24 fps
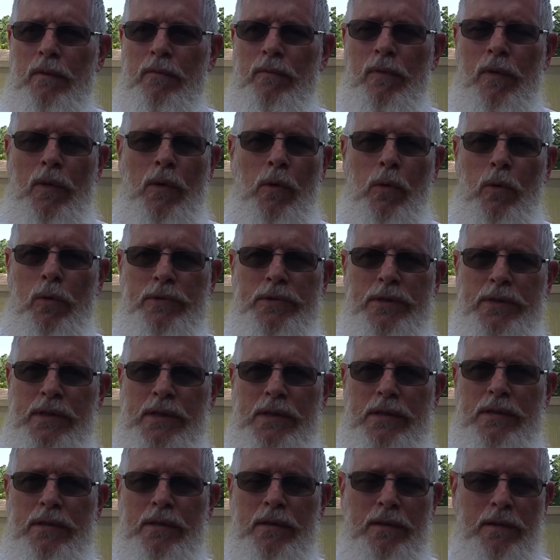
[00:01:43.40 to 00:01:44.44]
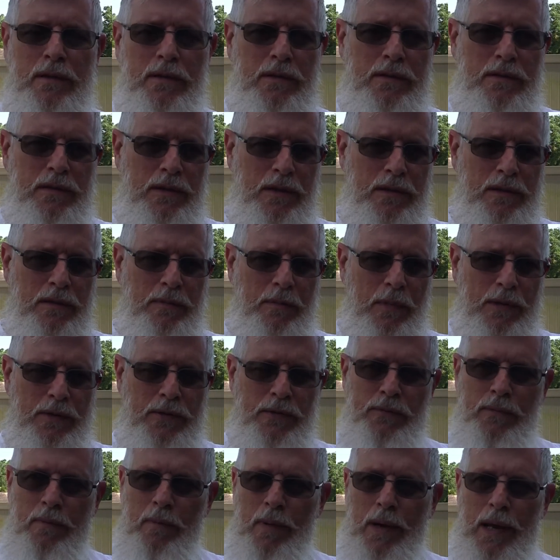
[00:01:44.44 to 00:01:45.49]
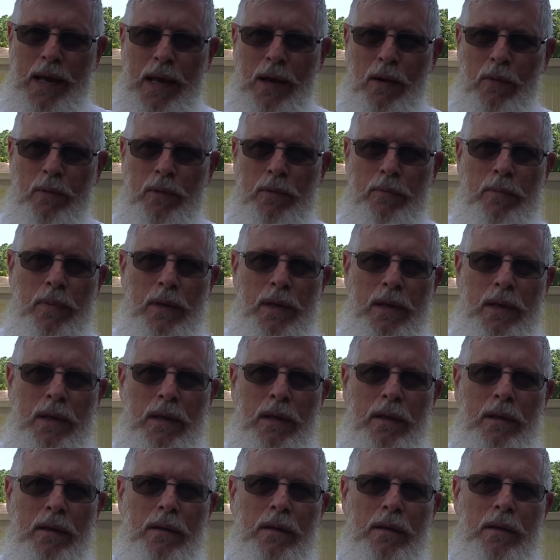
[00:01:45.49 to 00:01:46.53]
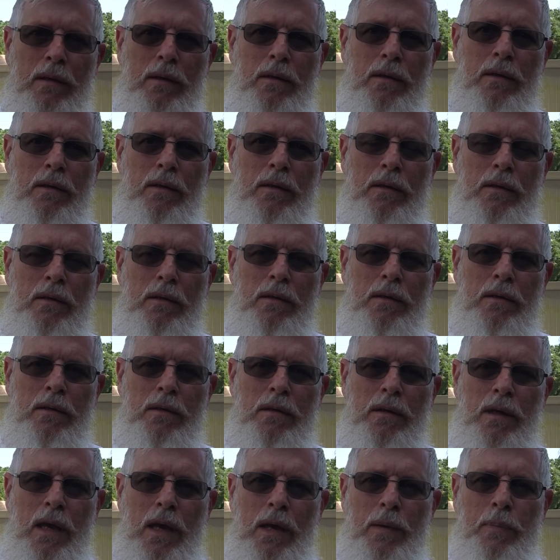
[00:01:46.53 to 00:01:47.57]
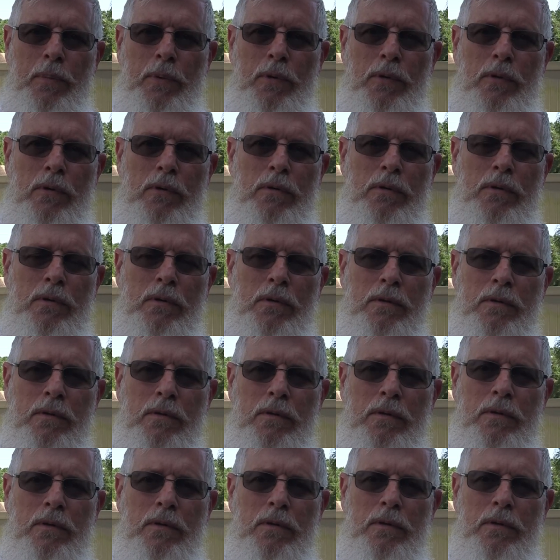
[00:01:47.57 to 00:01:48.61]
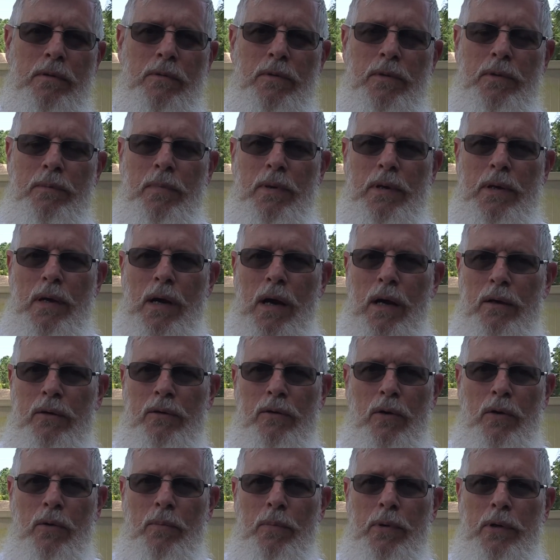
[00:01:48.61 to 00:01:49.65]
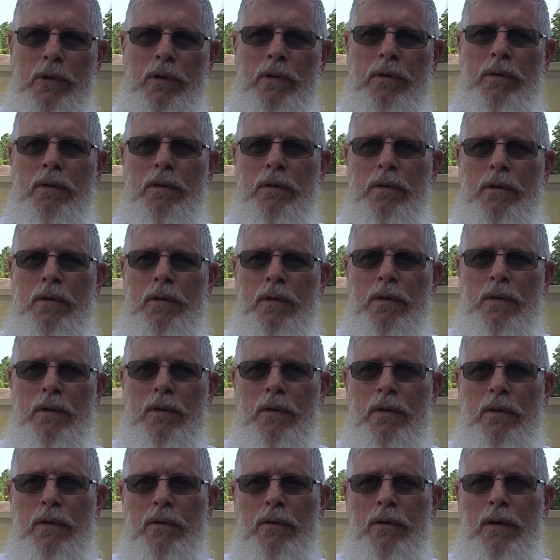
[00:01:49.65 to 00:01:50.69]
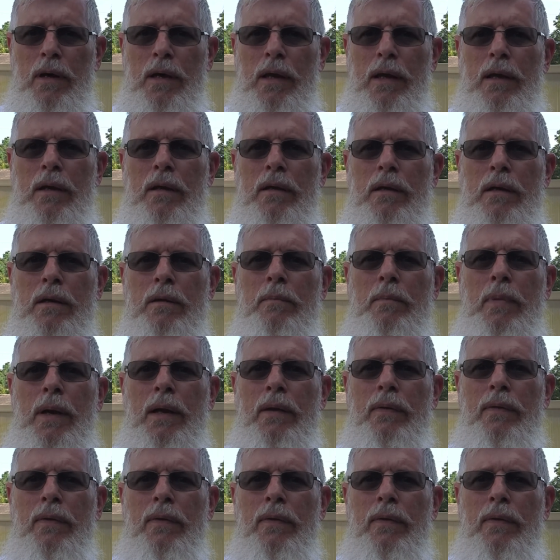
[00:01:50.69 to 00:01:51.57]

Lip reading: the whole season. 'Cause 6 months from now would be April, would be October, right? About